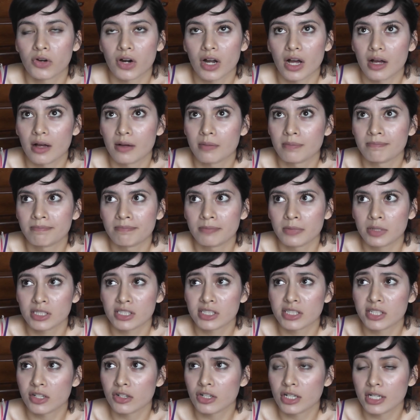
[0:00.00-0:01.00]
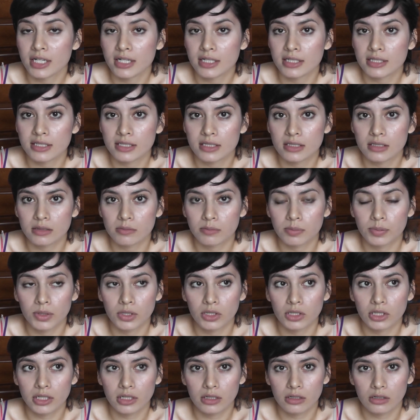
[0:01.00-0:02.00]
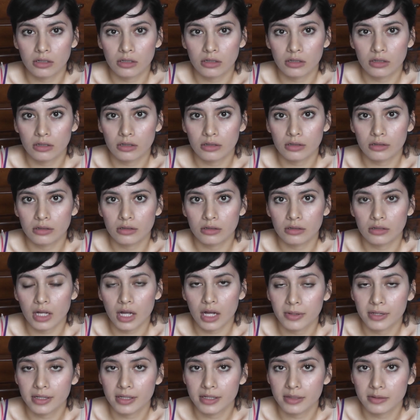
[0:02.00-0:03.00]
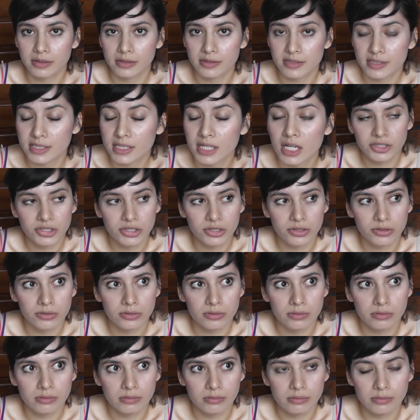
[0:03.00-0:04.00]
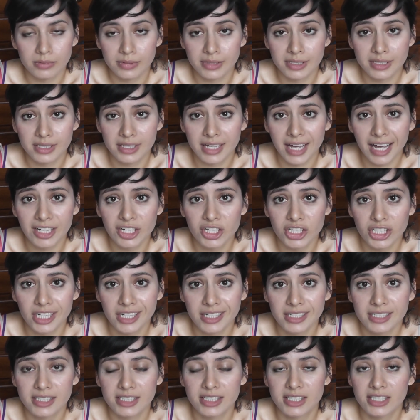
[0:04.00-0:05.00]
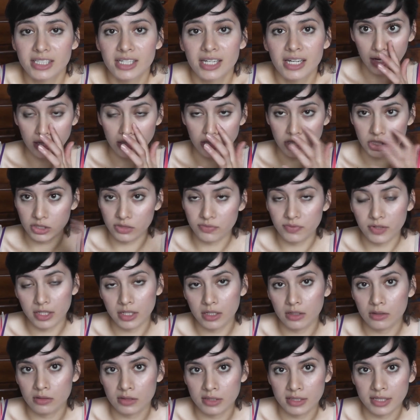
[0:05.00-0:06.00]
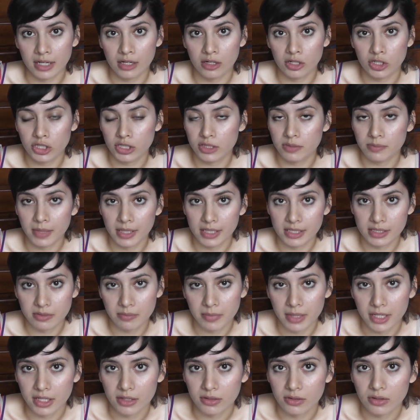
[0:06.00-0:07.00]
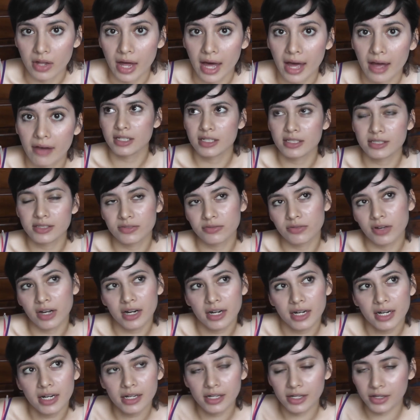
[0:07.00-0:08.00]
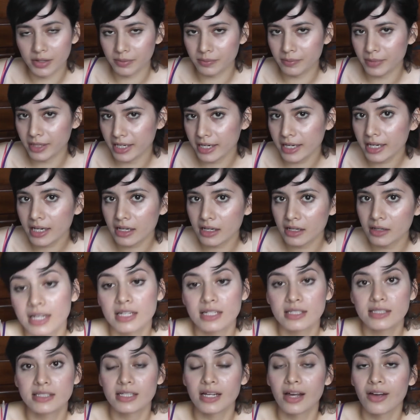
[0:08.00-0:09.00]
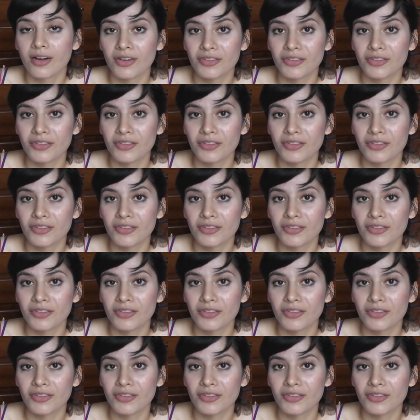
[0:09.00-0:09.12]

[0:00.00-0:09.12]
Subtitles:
from serious political opinions to sketches and just videos that are just made to make you laugh. He's very comedic, he's